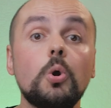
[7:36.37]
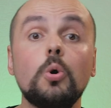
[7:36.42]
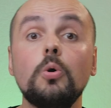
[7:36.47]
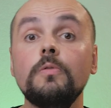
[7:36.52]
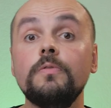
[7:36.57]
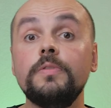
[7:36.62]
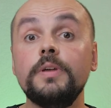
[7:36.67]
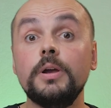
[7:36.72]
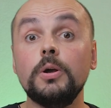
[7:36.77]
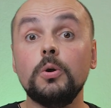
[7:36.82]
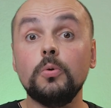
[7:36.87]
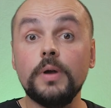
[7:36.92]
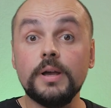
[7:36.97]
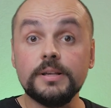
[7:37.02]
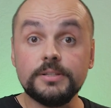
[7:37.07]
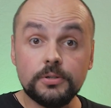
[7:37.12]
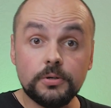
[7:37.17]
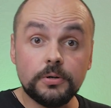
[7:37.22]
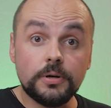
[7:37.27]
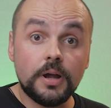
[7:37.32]
of the
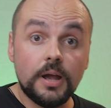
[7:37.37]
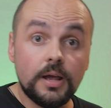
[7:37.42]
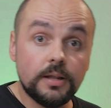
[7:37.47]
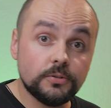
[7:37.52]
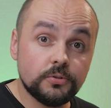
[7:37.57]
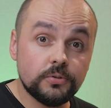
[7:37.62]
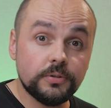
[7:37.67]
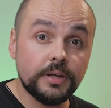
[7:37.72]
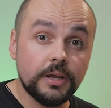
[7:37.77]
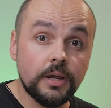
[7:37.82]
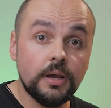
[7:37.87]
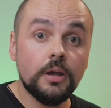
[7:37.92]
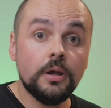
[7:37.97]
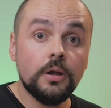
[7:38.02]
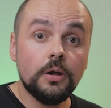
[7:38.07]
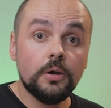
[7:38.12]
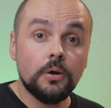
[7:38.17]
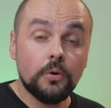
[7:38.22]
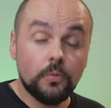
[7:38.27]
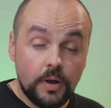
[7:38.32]
aggressor country,
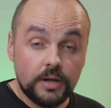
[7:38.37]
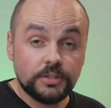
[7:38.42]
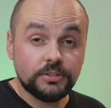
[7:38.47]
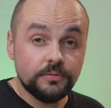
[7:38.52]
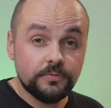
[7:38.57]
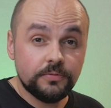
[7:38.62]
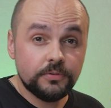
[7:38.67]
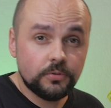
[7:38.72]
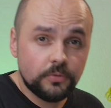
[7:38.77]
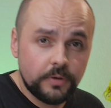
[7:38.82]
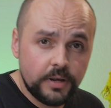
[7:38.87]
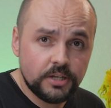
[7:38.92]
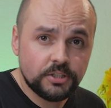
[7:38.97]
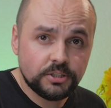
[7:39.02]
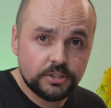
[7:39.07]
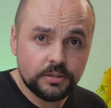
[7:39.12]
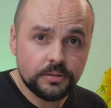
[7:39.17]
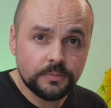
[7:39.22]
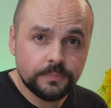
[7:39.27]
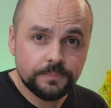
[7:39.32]
Russian
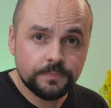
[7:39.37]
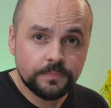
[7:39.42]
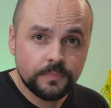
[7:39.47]
Federation.